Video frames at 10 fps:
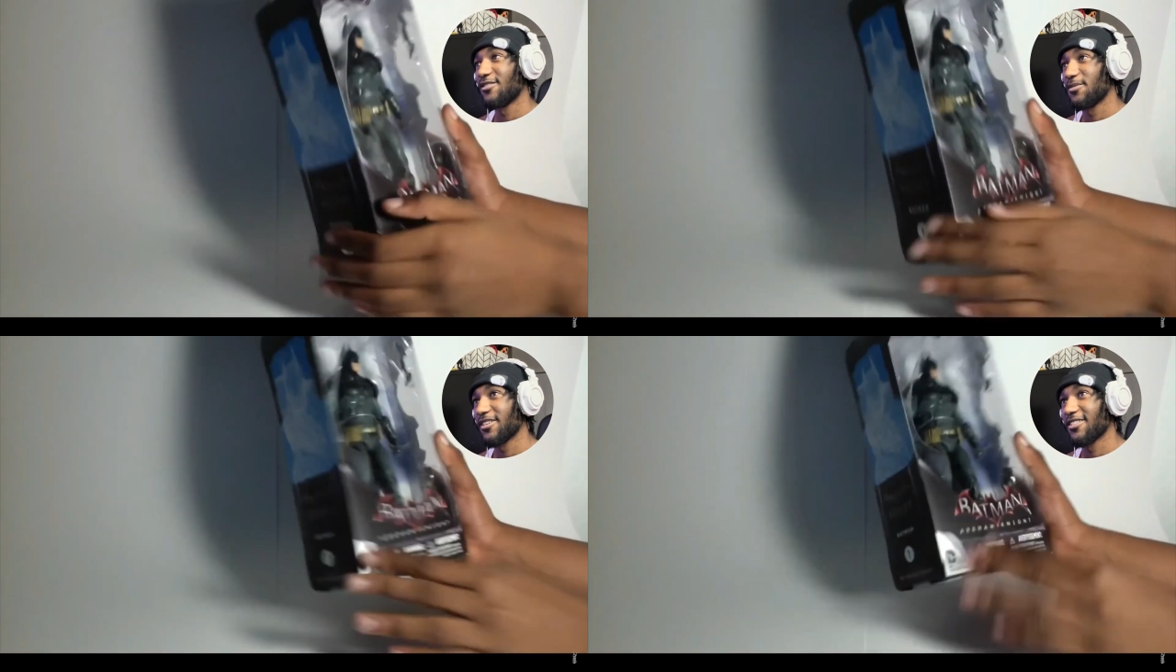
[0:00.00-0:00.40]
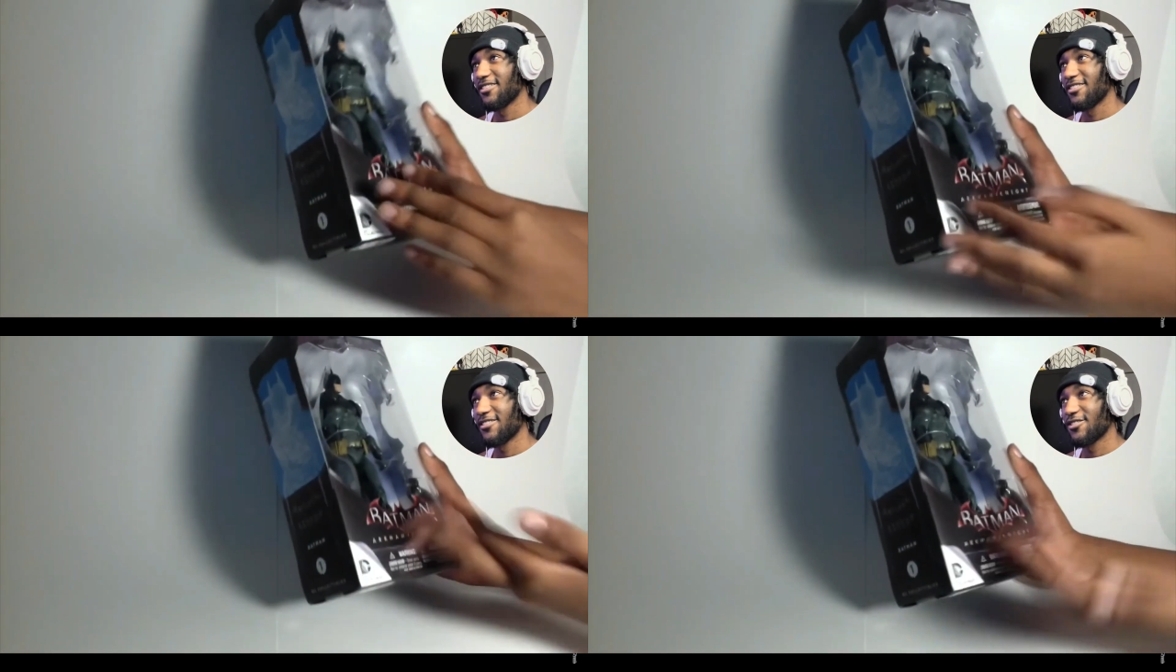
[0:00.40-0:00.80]
little
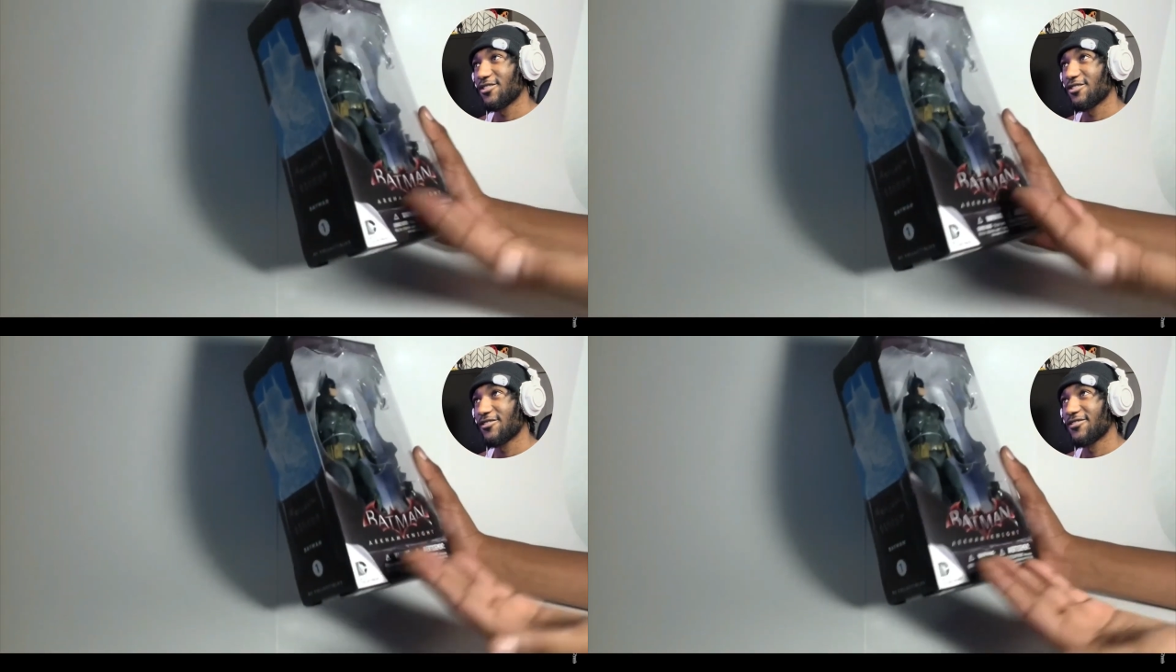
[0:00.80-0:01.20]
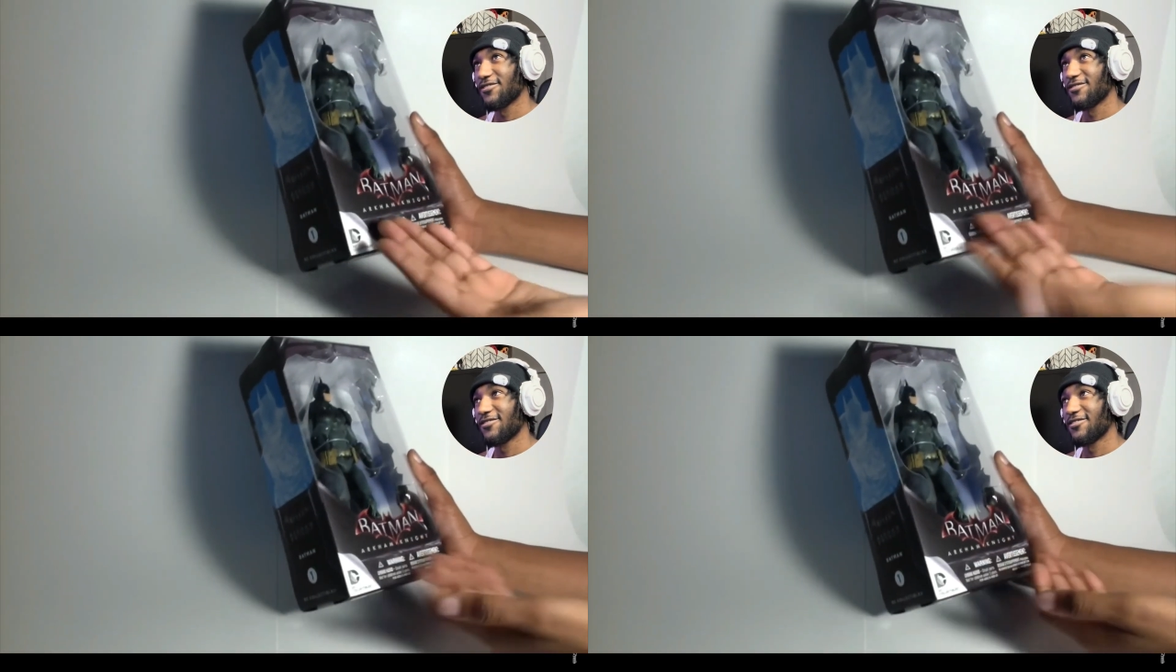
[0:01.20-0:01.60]
bat signal,
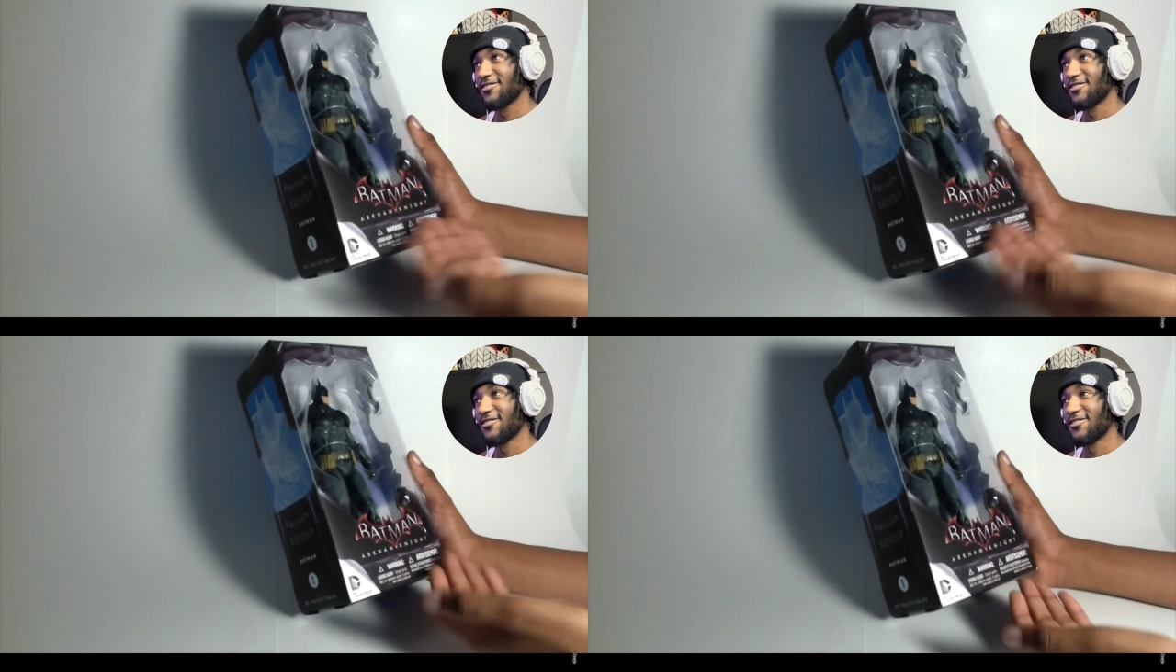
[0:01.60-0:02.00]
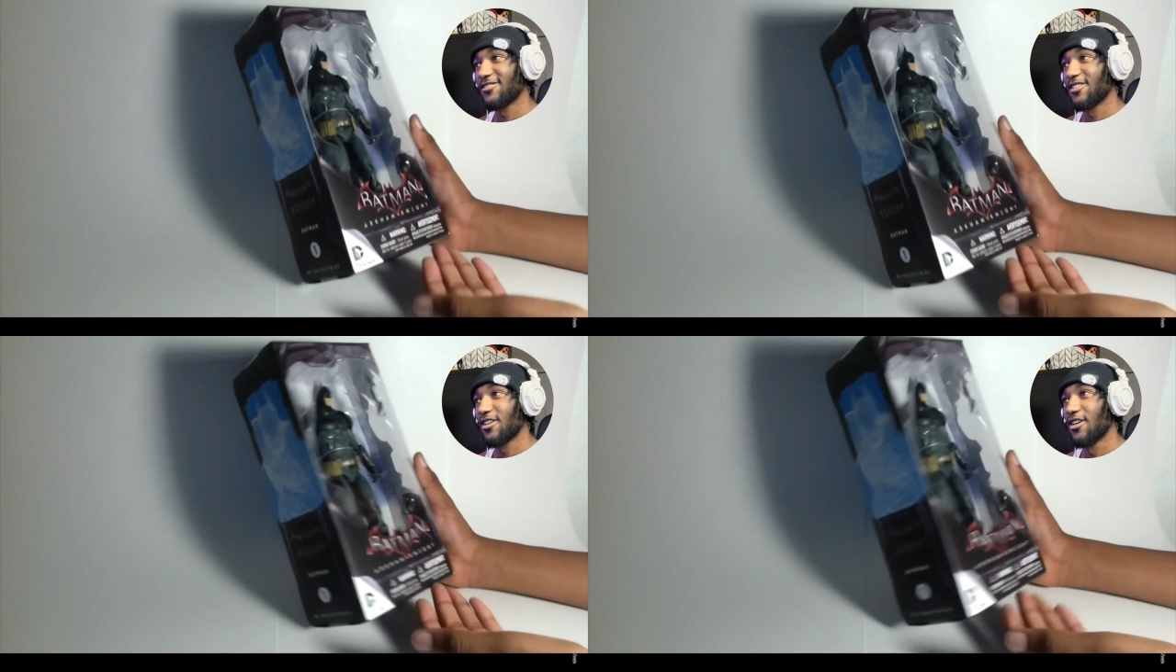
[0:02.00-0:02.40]
Batman Arkham Knight.
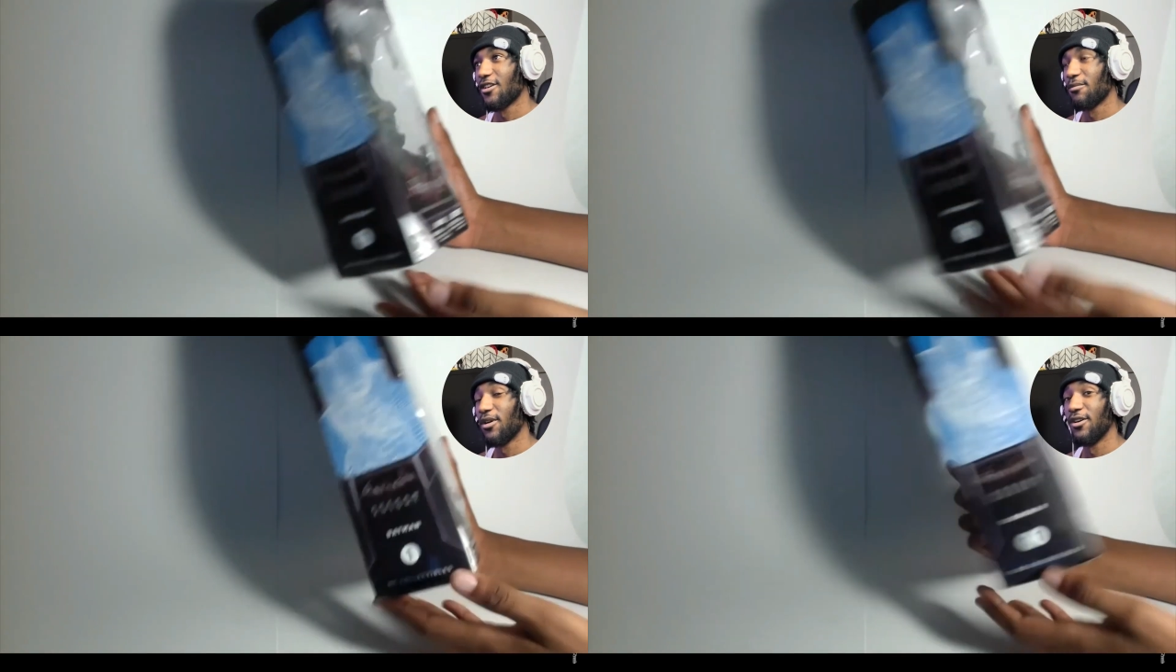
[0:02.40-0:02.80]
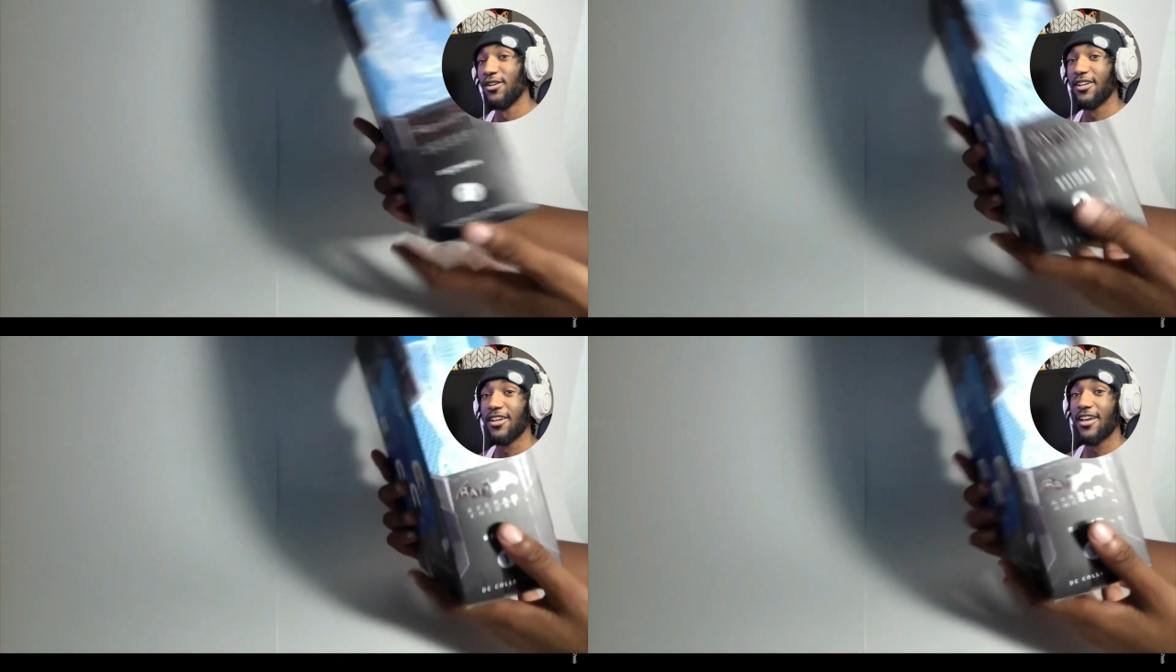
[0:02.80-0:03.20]
Bro,
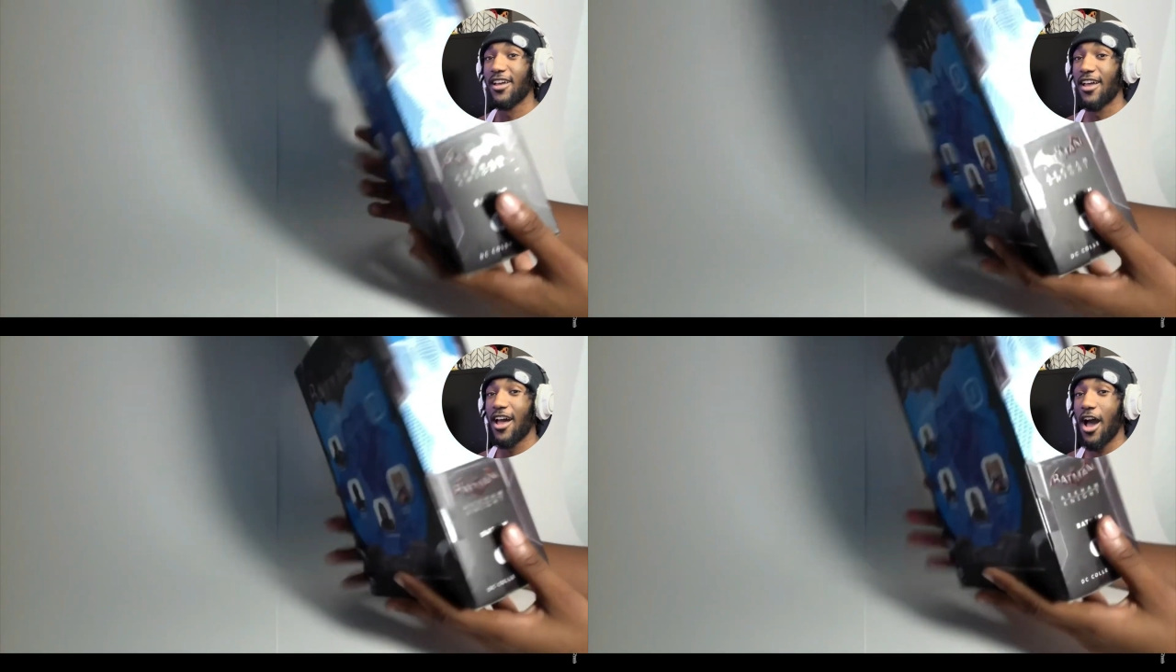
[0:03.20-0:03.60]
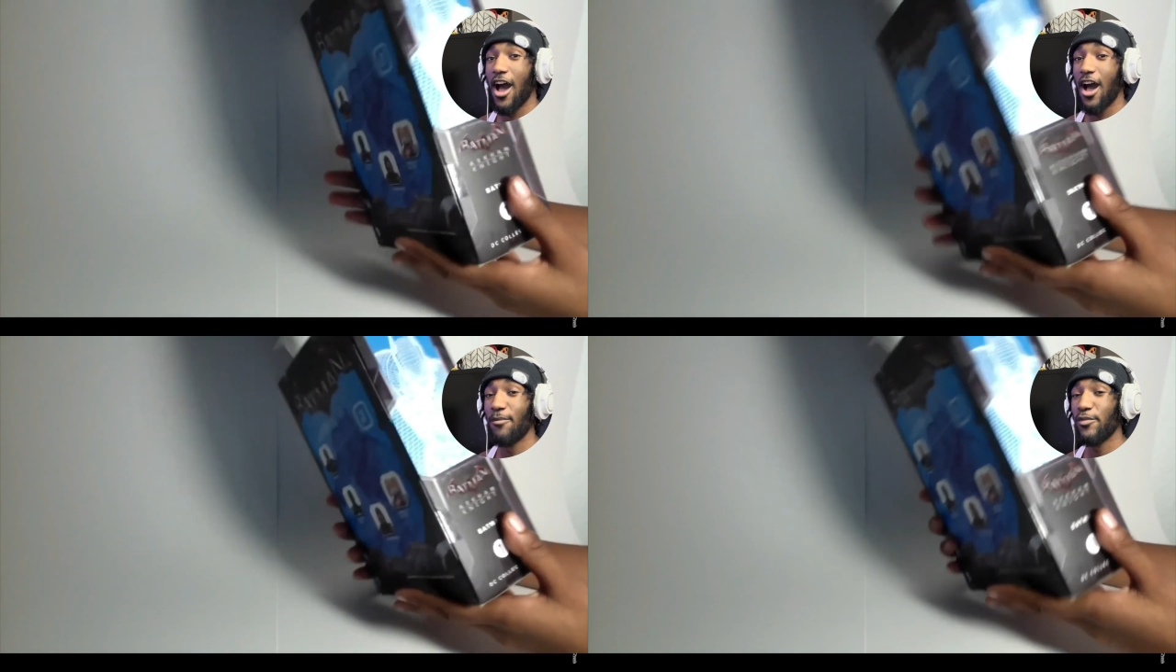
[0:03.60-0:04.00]
and the part I really
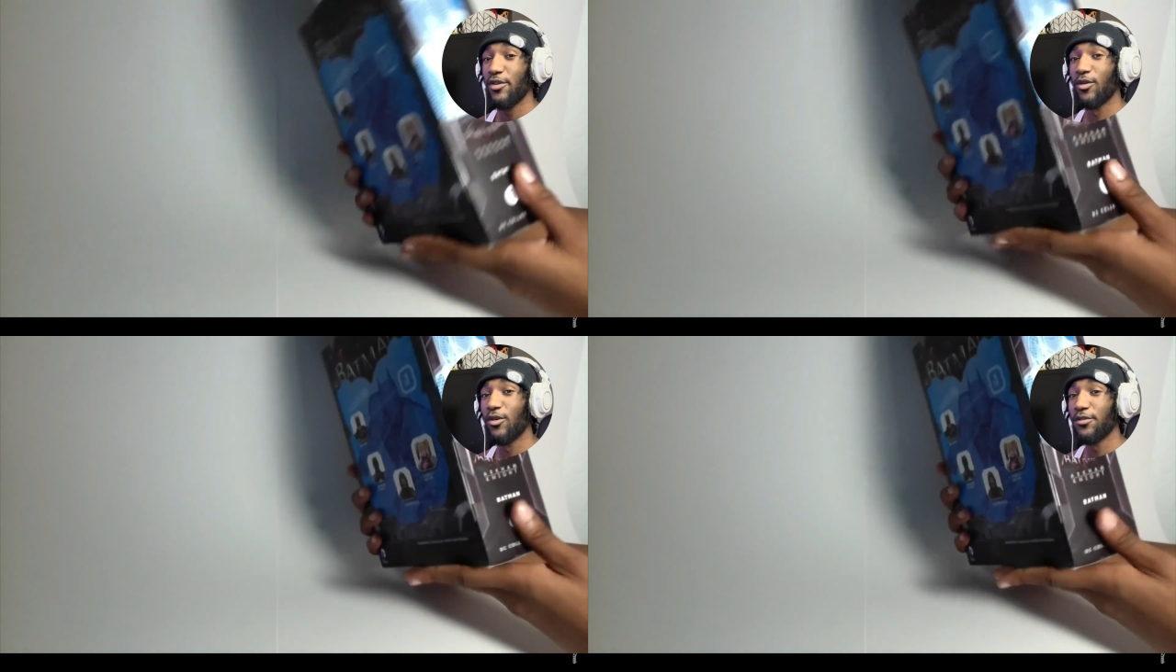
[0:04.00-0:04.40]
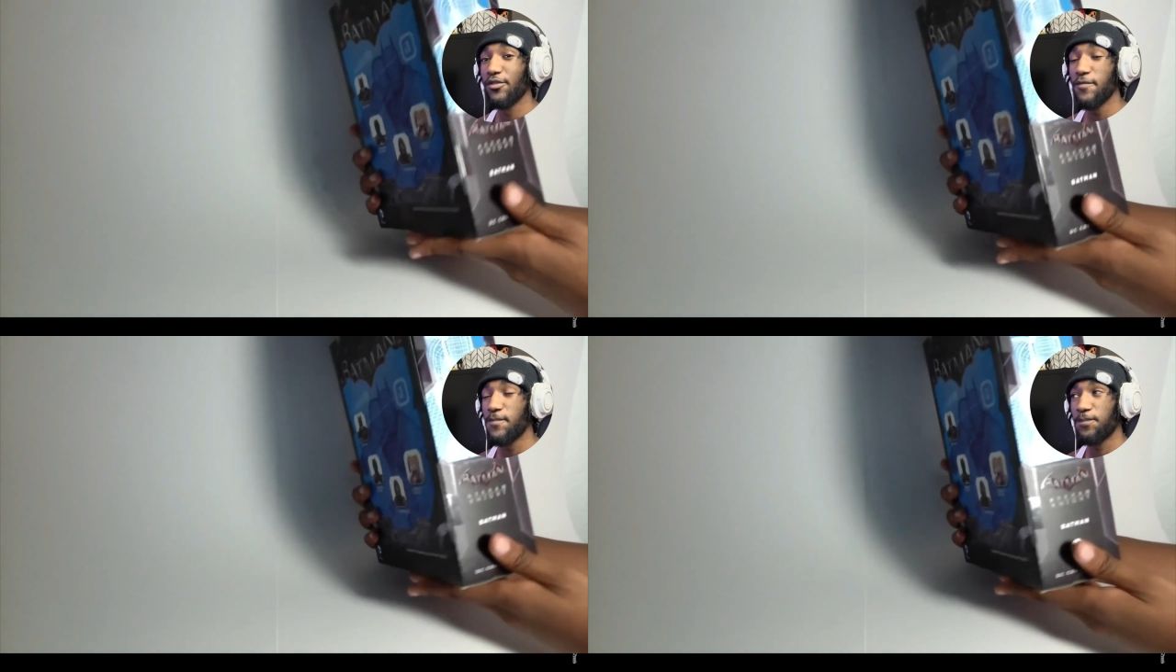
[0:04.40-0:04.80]
I'm gonna be real with
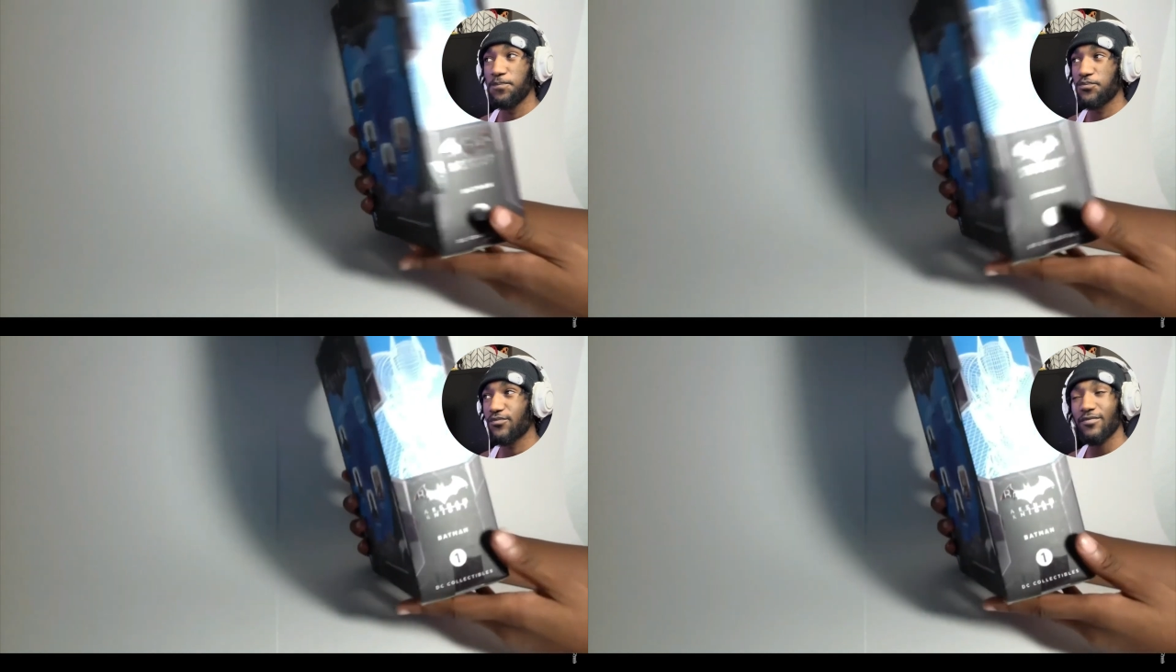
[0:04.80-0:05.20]
you.